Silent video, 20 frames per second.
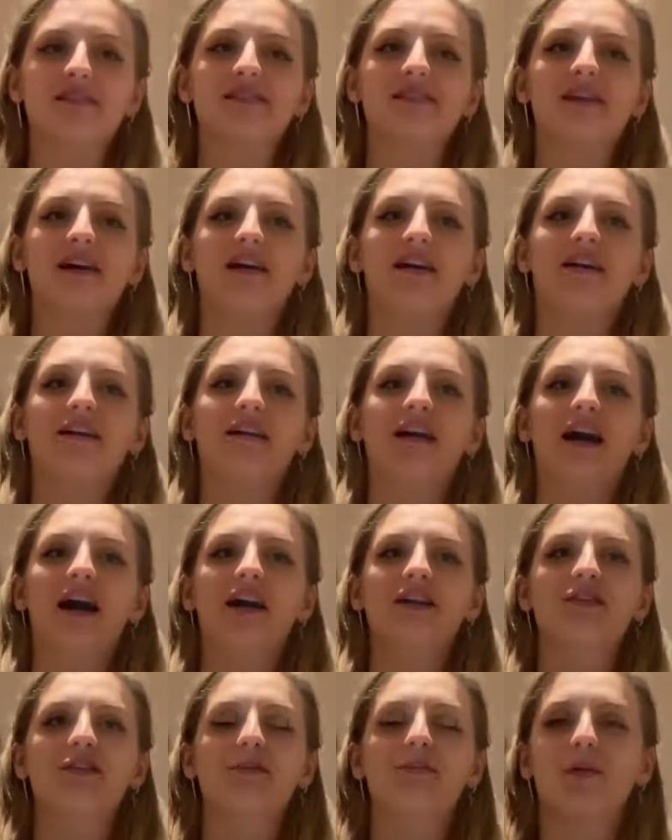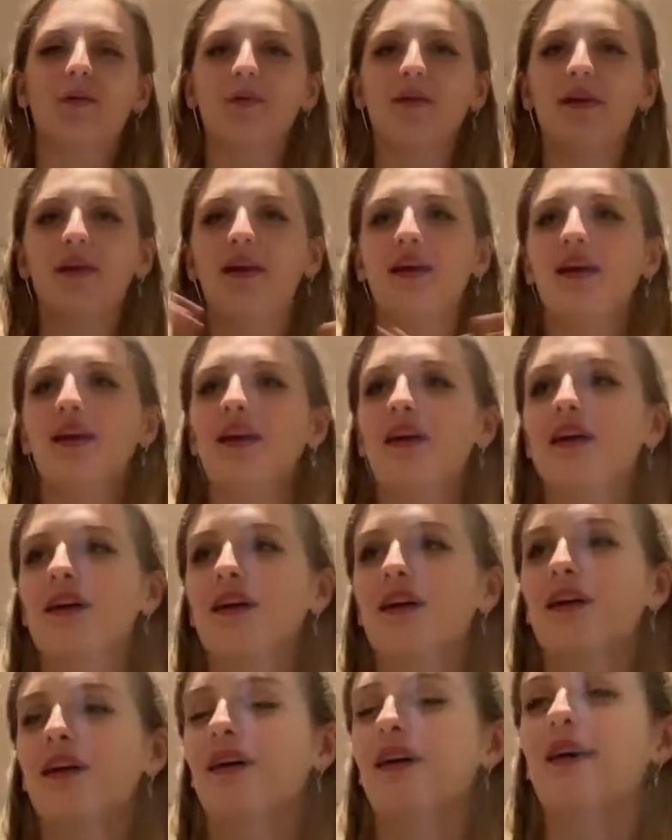so as you probably,
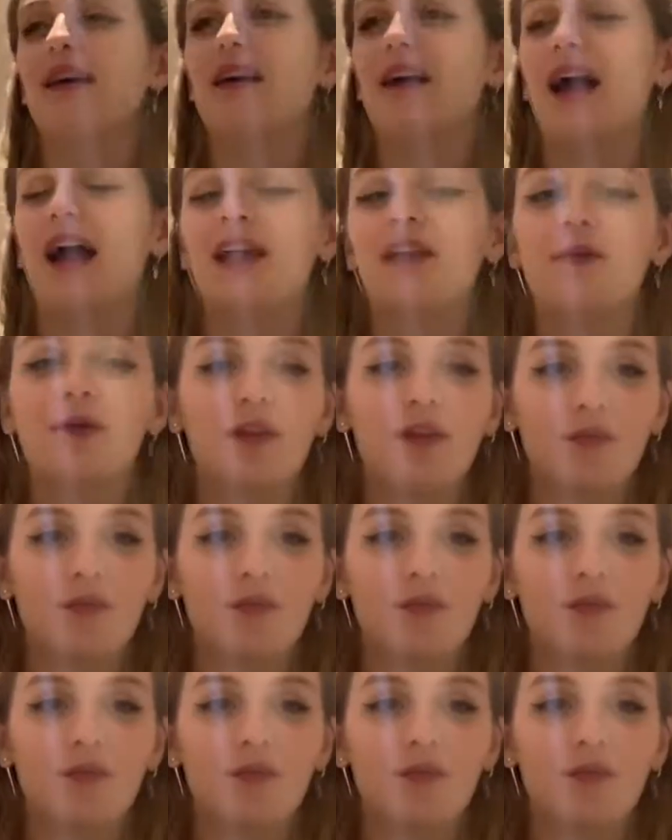anyone